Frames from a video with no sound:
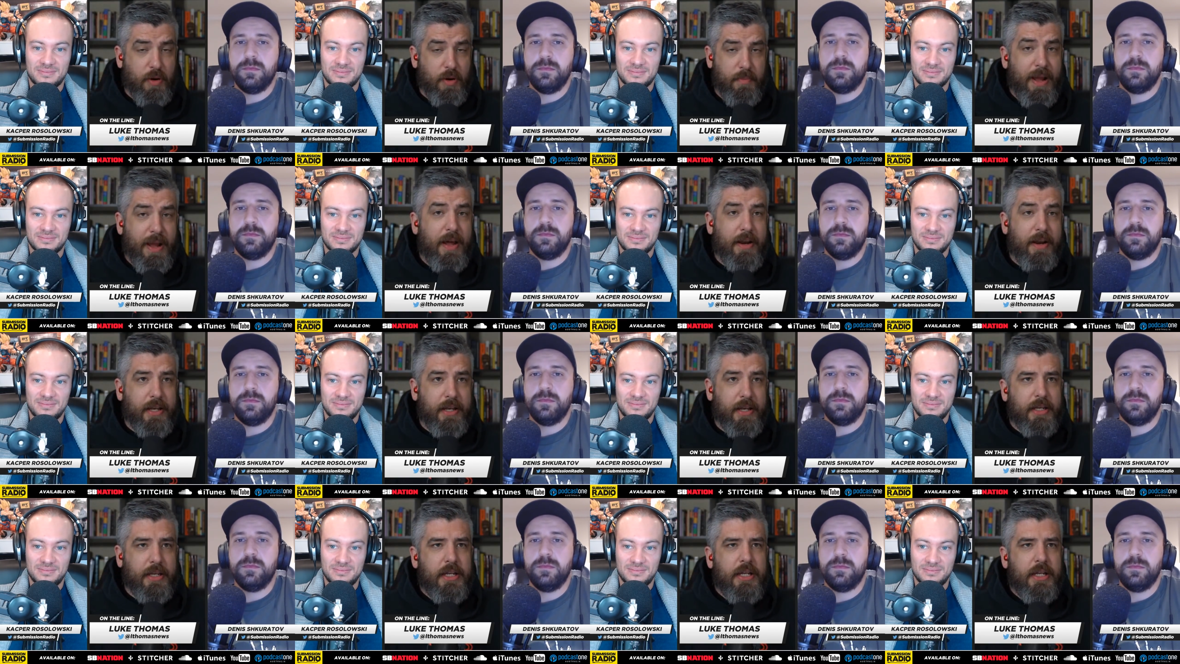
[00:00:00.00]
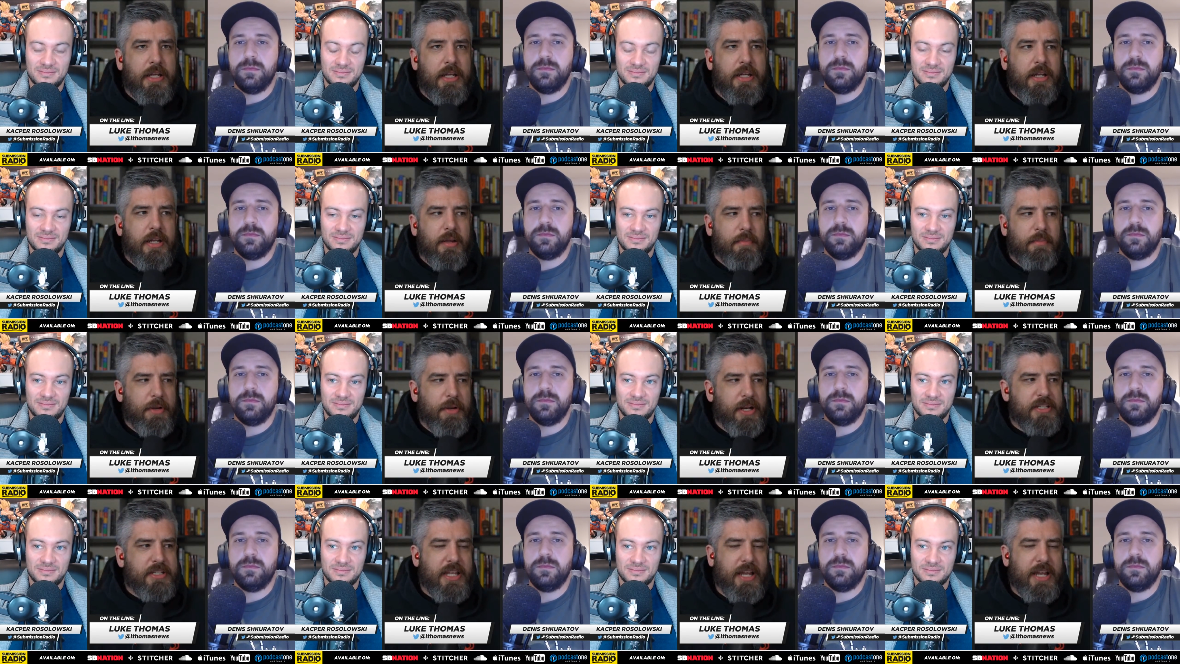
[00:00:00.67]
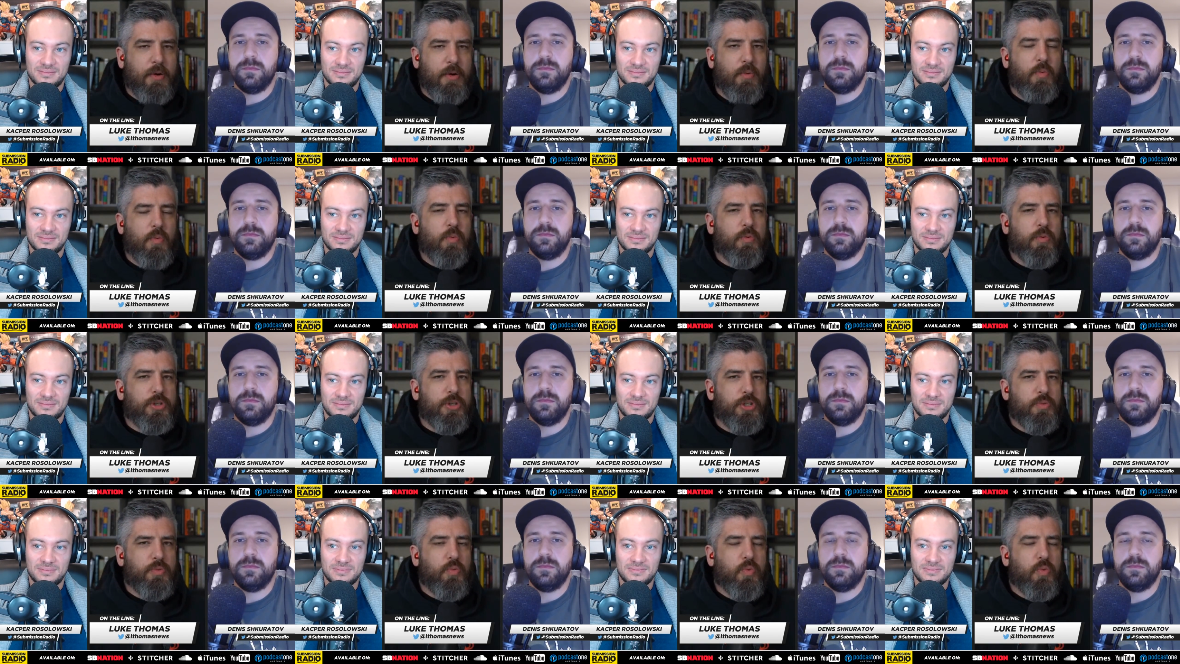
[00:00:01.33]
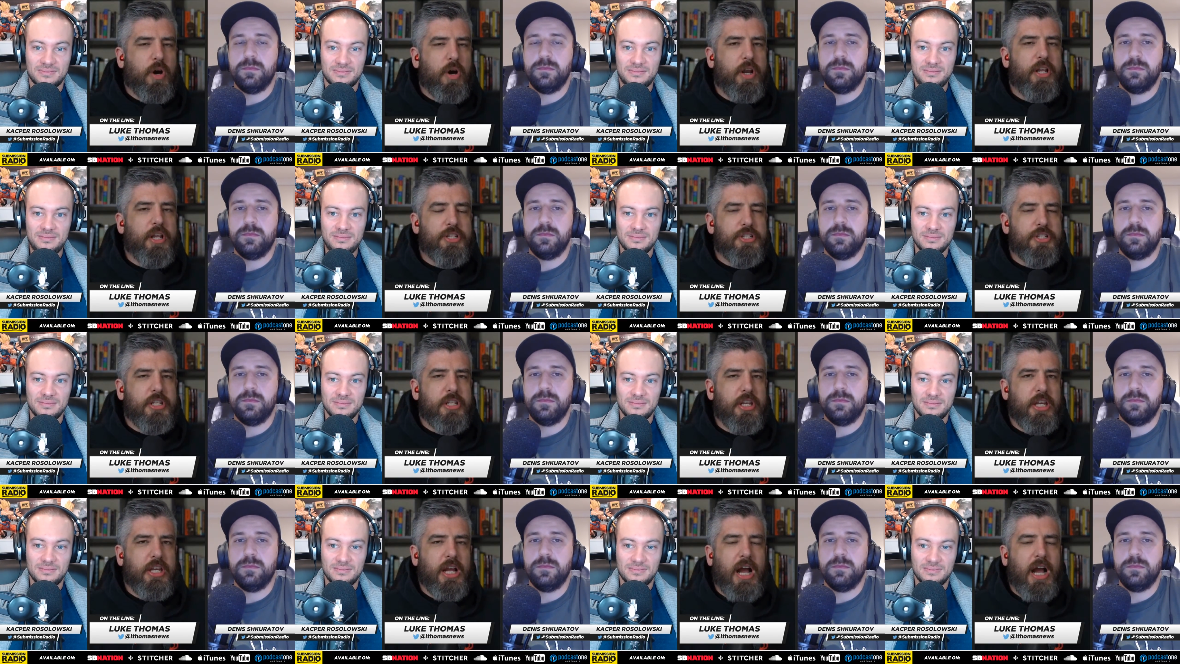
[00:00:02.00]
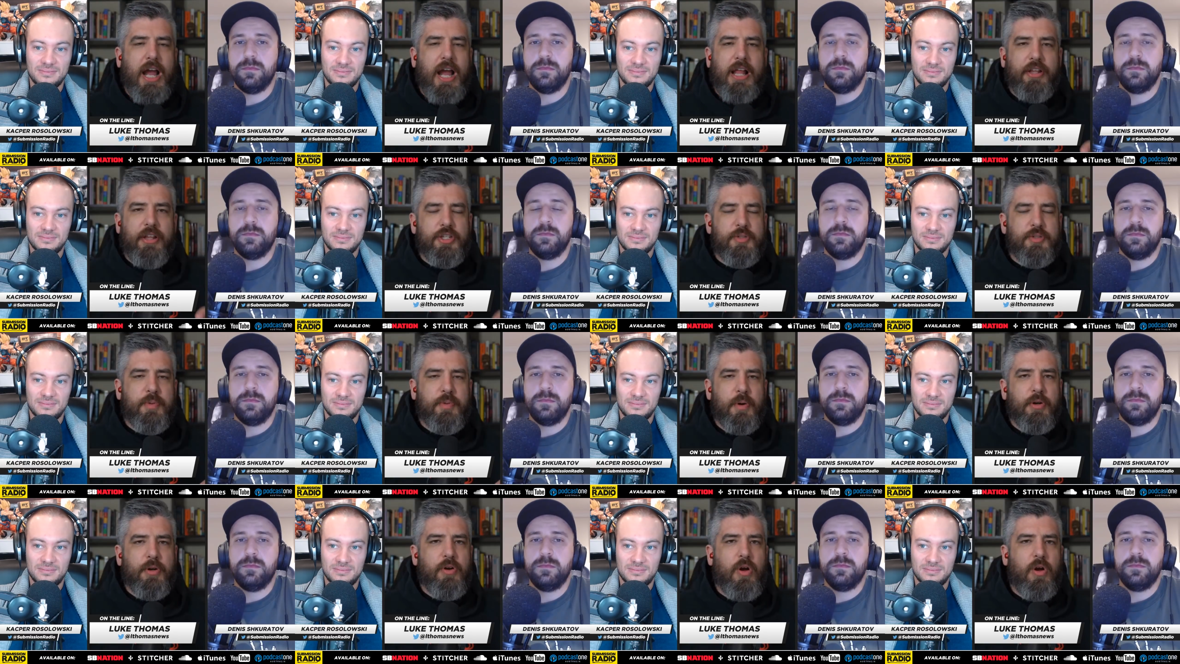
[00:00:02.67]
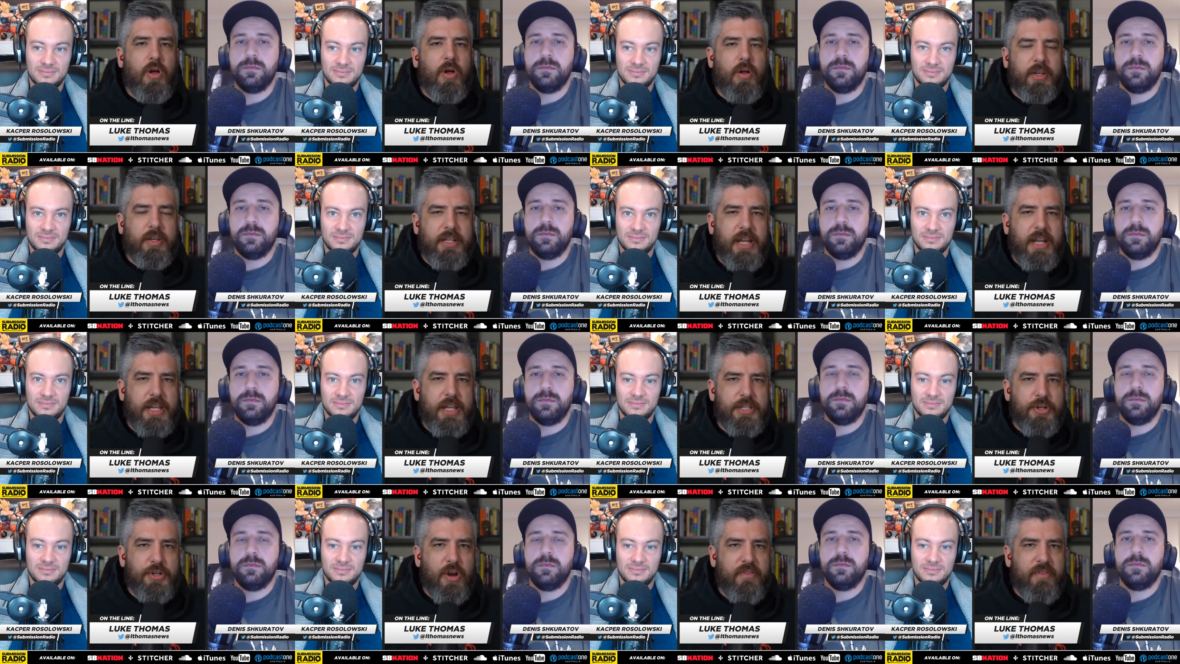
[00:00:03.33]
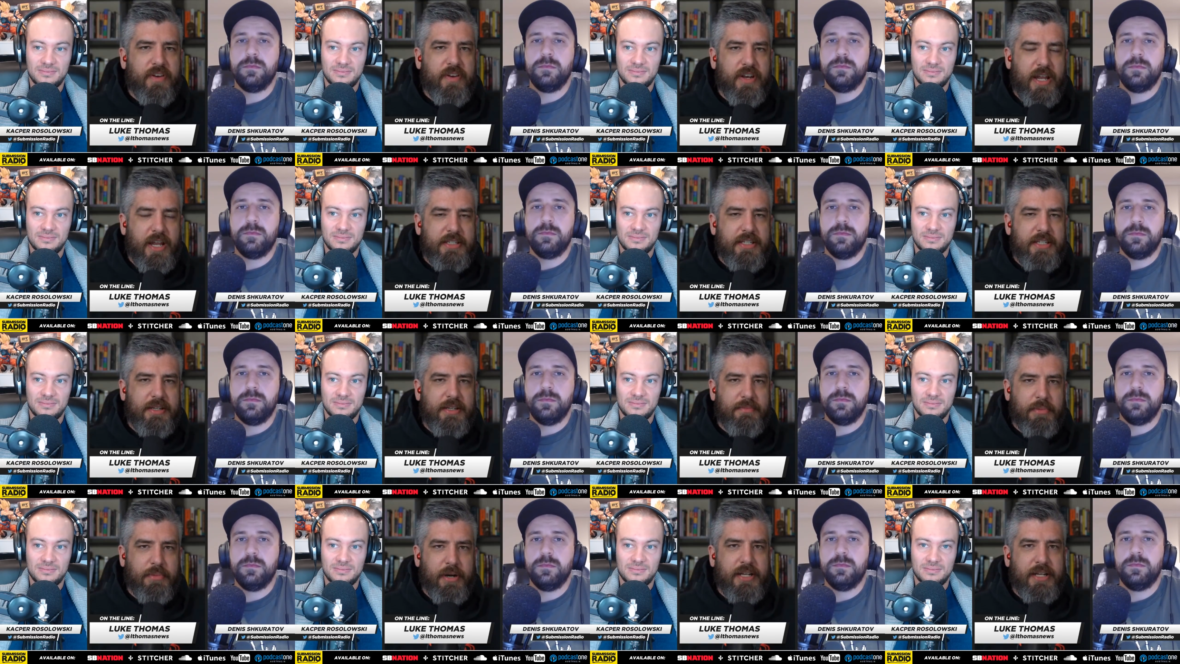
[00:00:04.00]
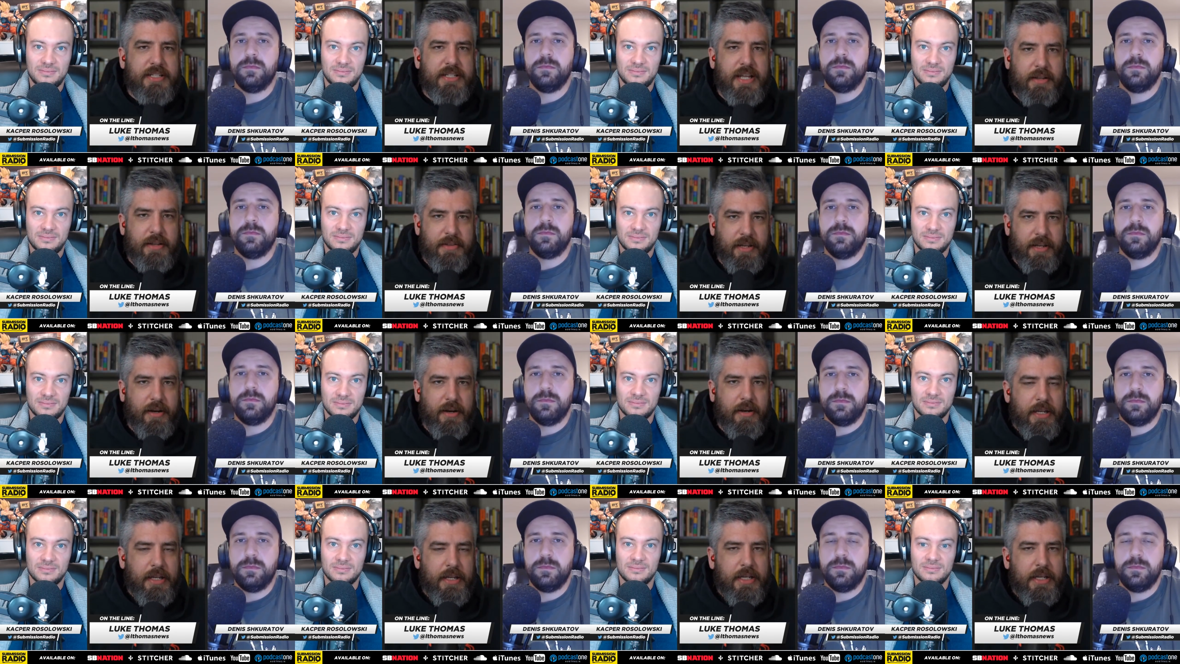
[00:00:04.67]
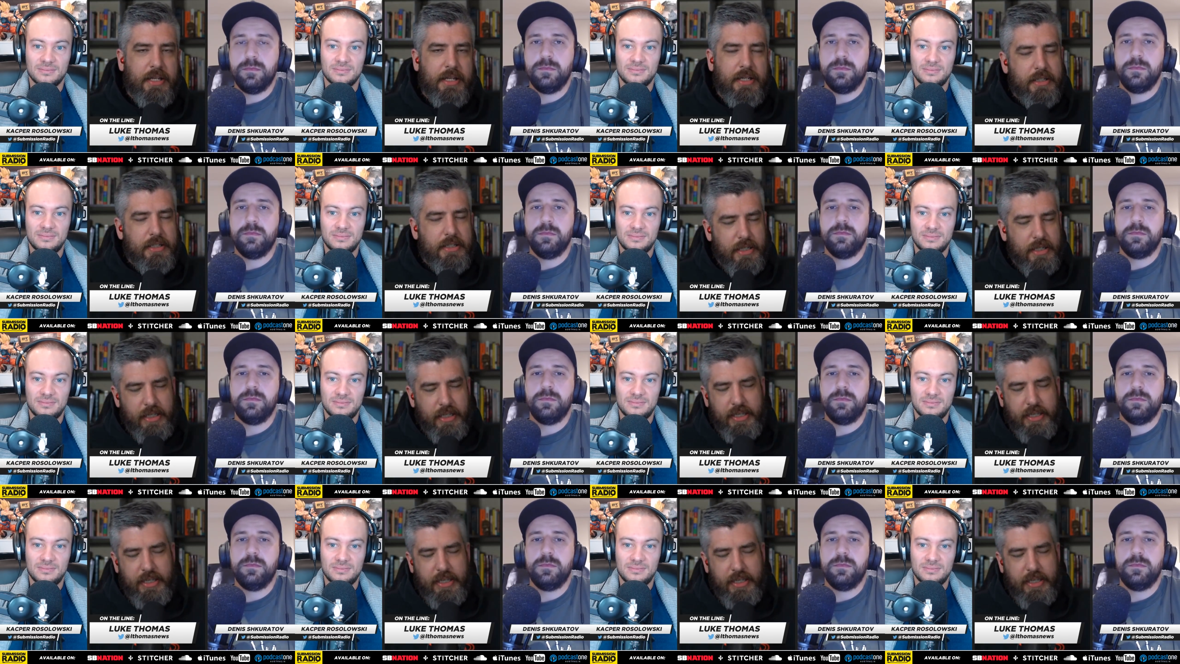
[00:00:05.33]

Speaker 1: about it, but it's like, what is the island's protocol in case COVID nineteen breaks out there? Mm.